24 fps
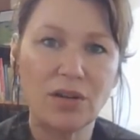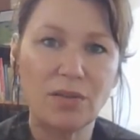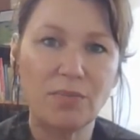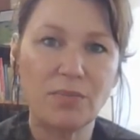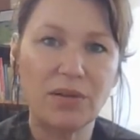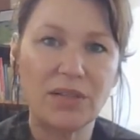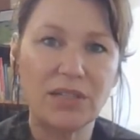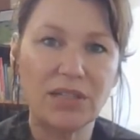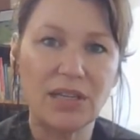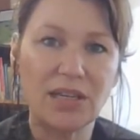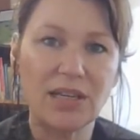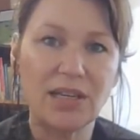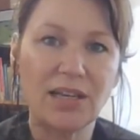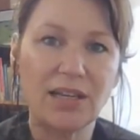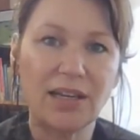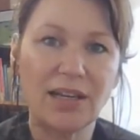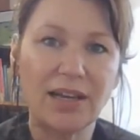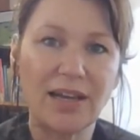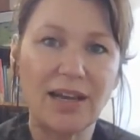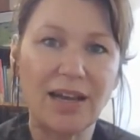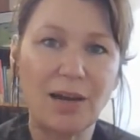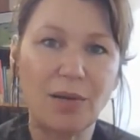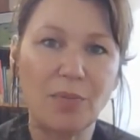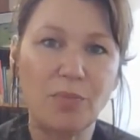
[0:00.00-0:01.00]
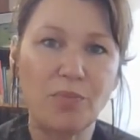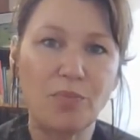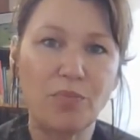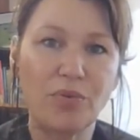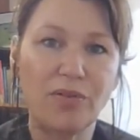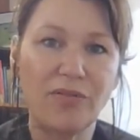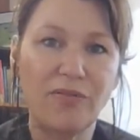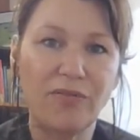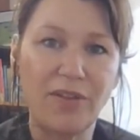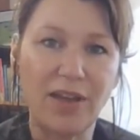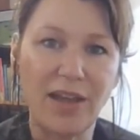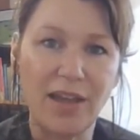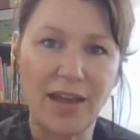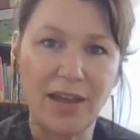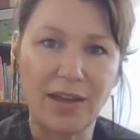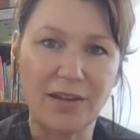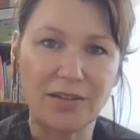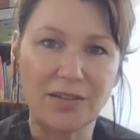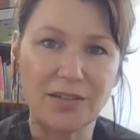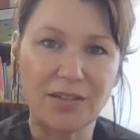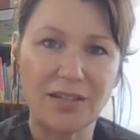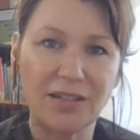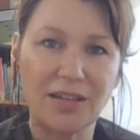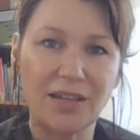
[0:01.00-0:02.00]
in particular are
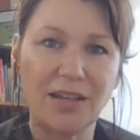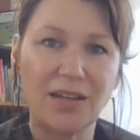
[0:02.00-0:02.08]
profound